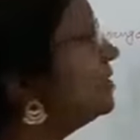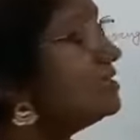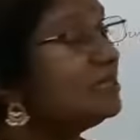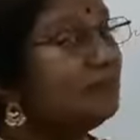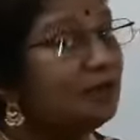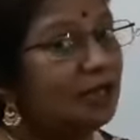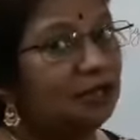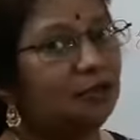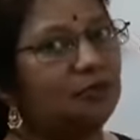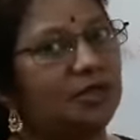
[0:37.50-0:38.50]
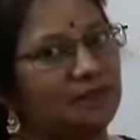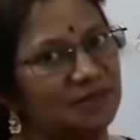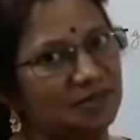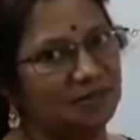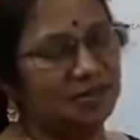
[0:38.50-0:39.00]
similar to
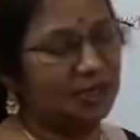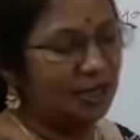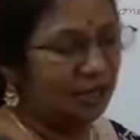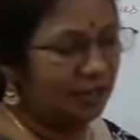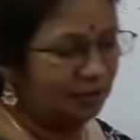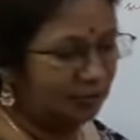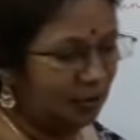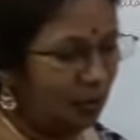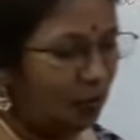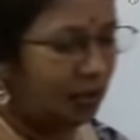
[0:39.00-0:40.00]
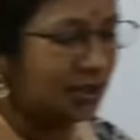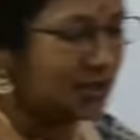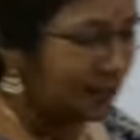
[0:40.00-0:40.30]
themselves. Here what is the